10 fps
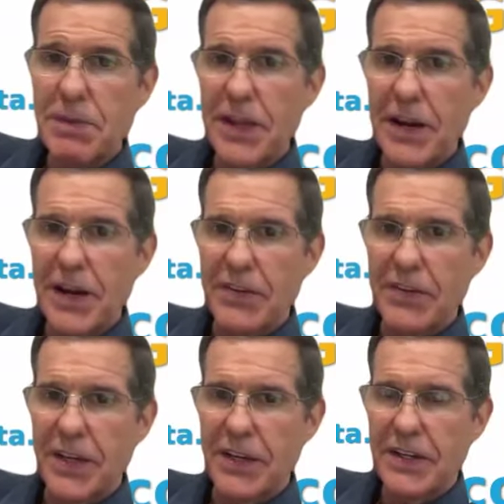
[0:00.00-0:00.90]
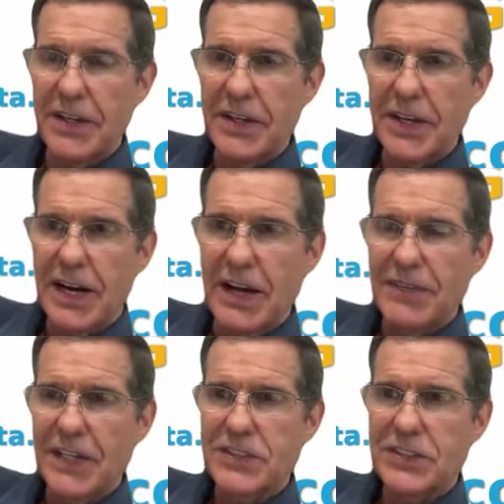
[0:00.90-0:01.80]
in there that
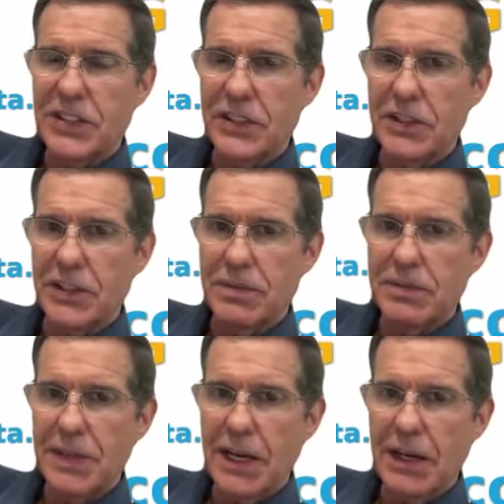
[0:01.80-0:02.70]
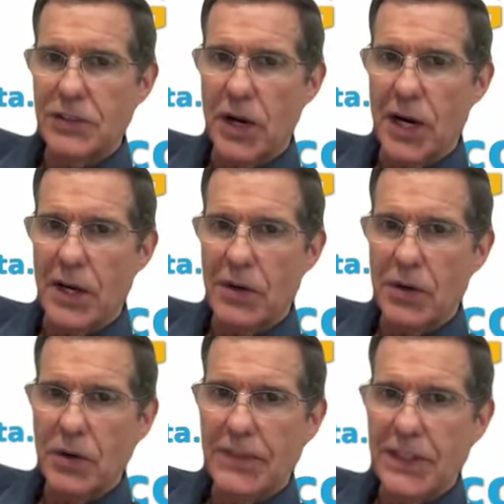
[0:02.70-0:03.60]
I think still El
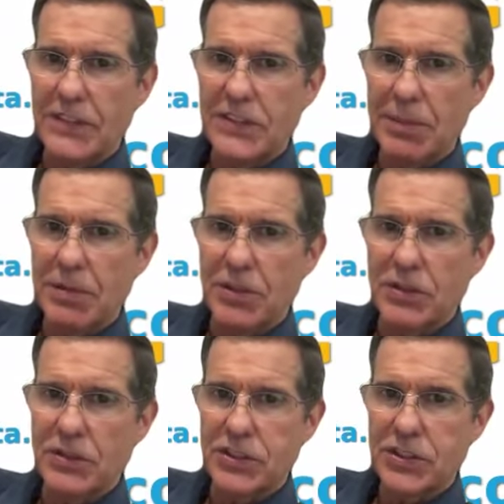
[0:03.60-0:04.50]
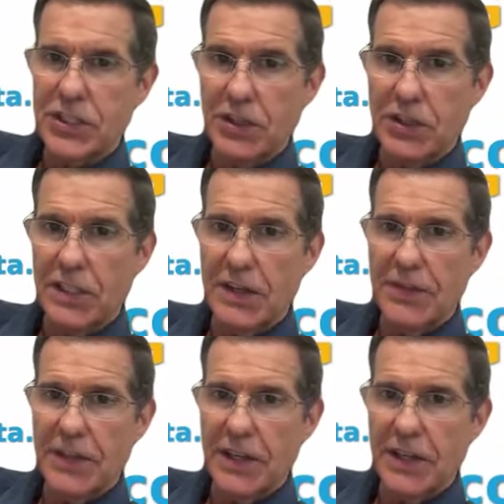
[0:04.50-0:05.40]
Dorado. I think some of those are still
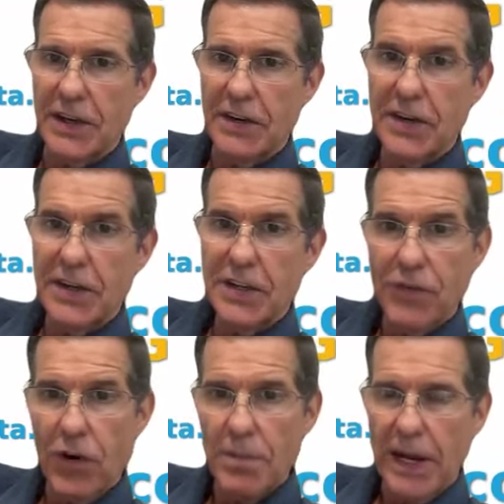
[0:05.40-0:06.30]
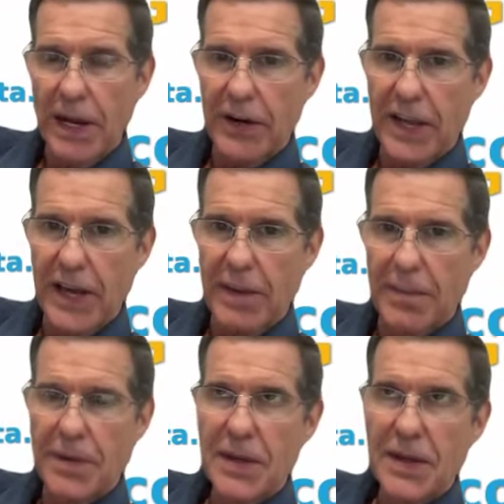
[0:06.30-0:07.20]
in the four bagger
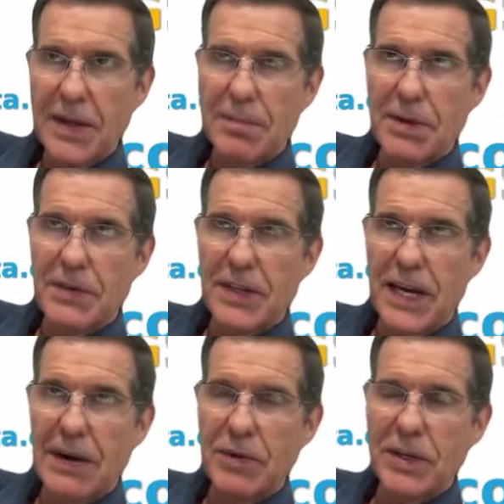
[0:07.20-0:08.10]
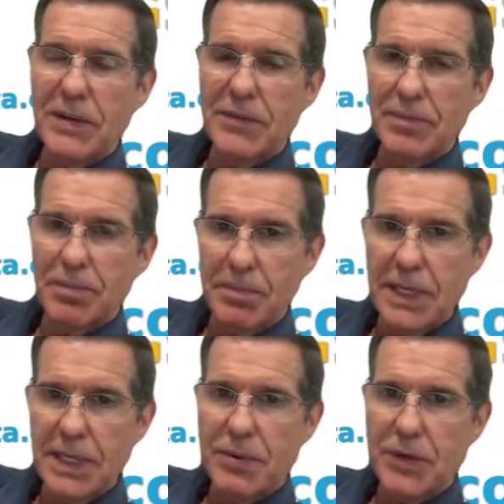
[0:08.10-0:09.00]
camp. But
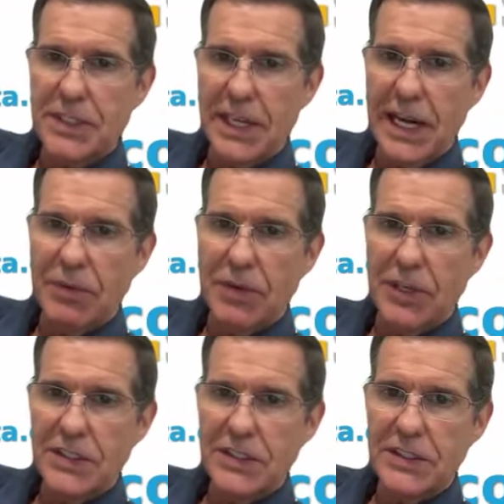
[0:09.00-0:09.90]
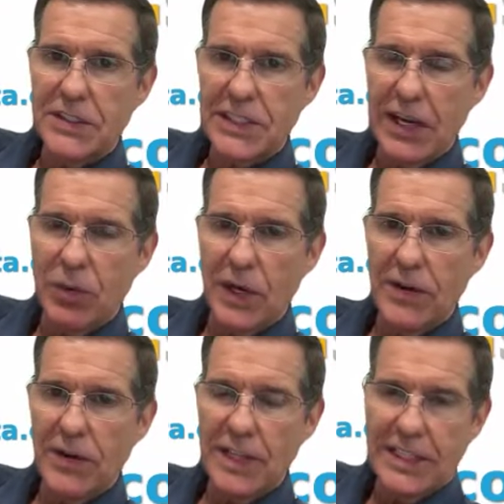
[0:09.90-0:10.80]
me personally, I would stay
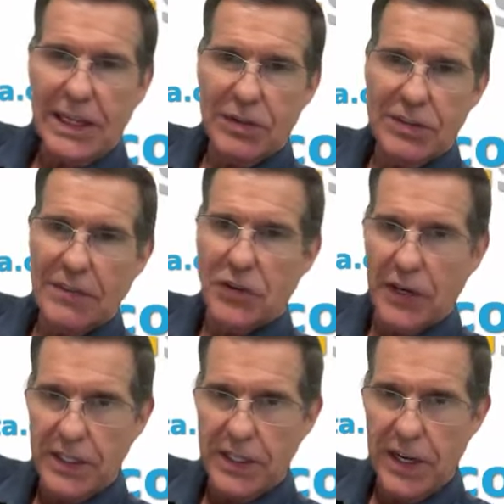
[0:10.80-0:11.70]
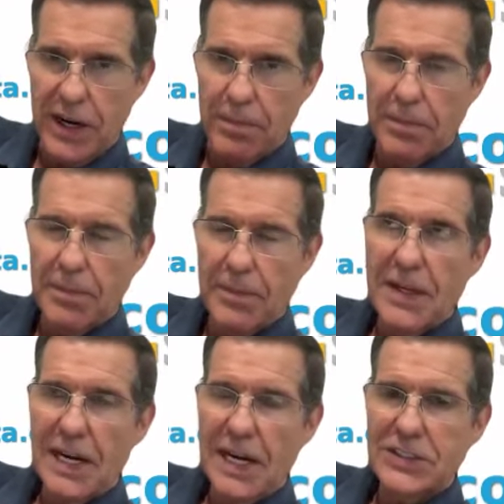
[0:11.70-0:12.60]
away unless I was after income.
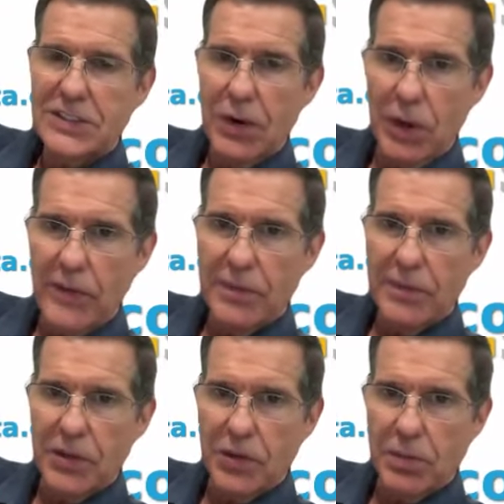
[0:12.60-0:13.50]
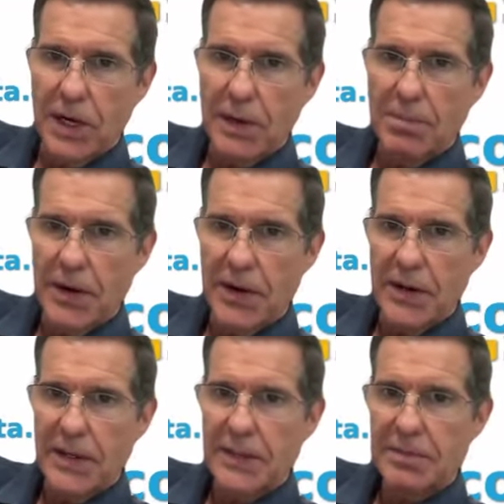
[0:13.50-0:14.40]
I'd stay away from the Newmont,
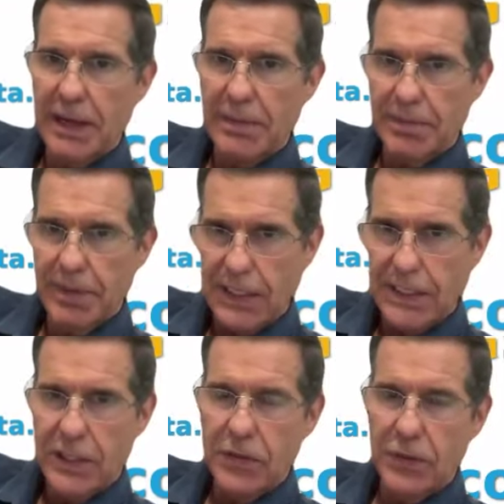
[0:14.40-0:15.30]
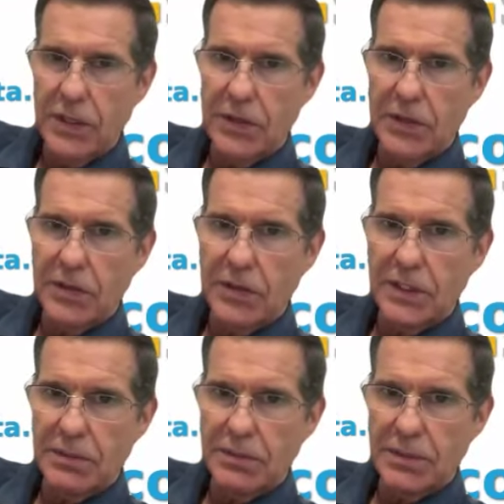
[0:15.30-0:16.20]
Barrick, Agnico Eagle,
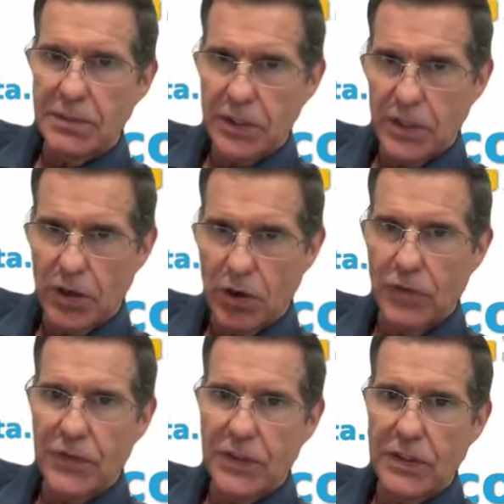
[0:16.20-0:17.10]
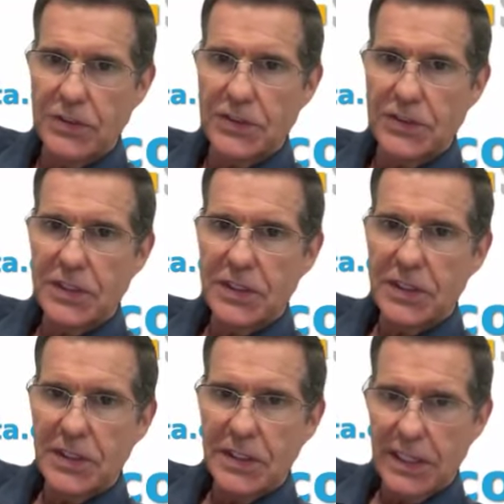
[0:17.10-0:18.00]
and Goldfields
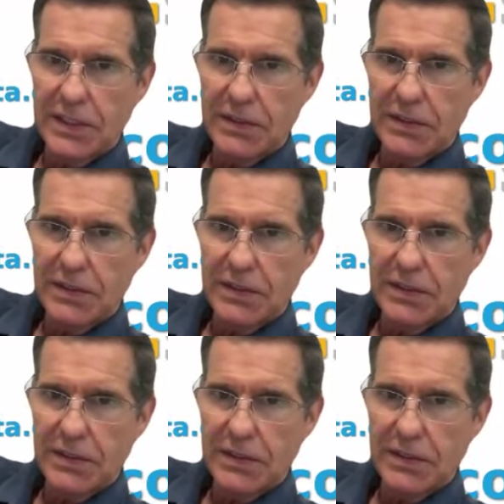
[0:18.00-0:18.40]
and